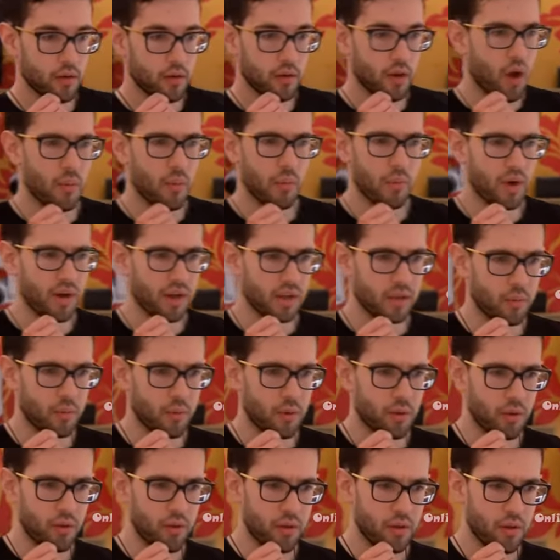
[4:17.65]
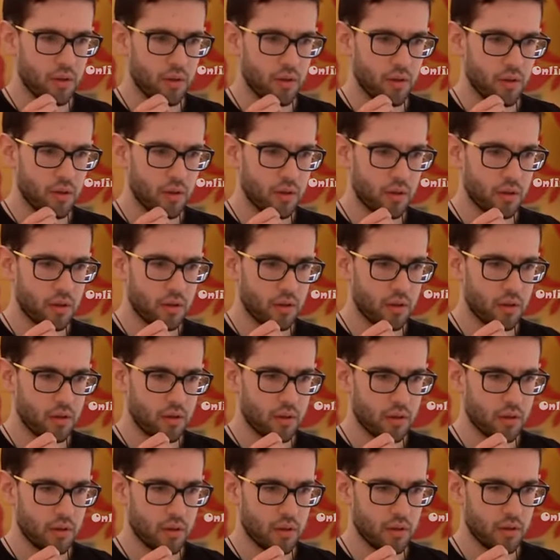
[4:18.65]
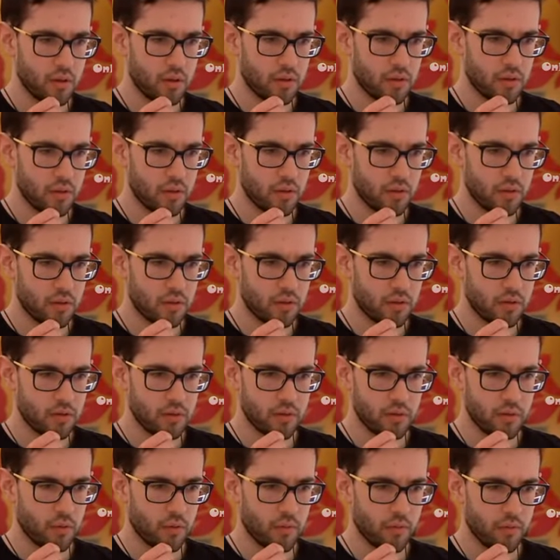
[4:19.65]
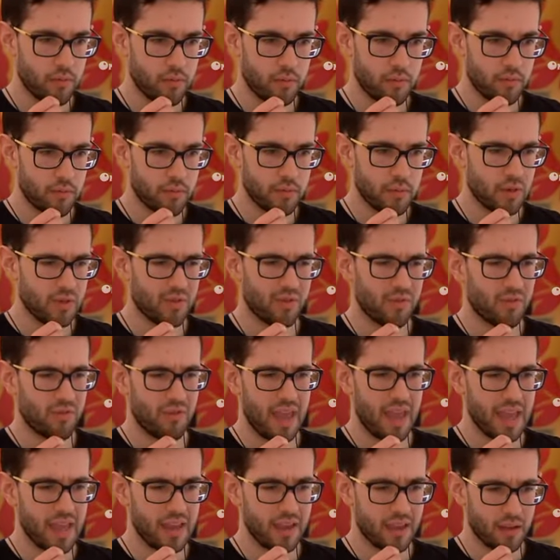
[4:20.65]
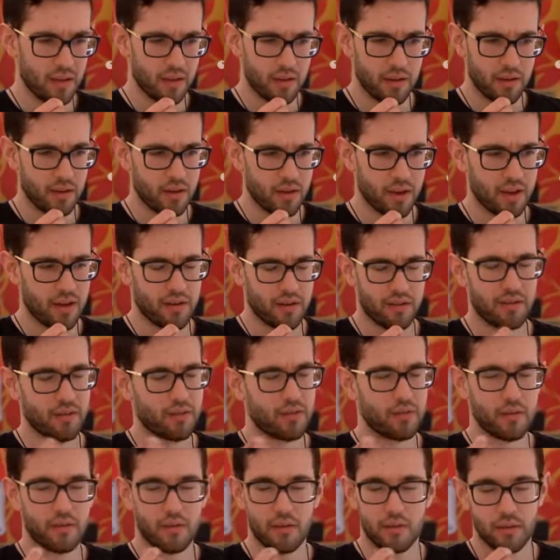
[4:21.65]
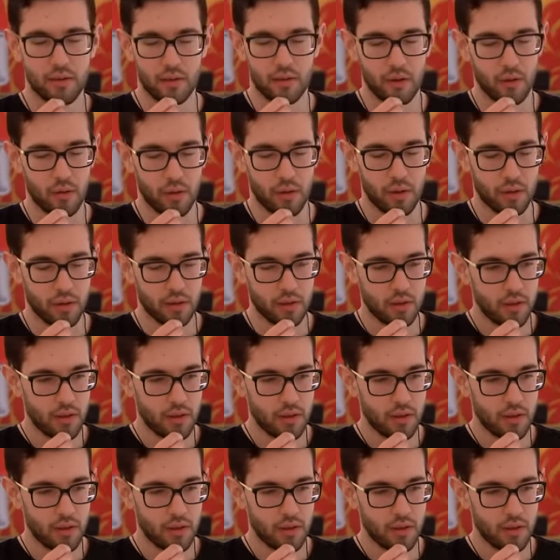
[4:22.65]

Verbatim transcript: Unpredictable. Way too unpredictable. So just fake and I was it's annoying.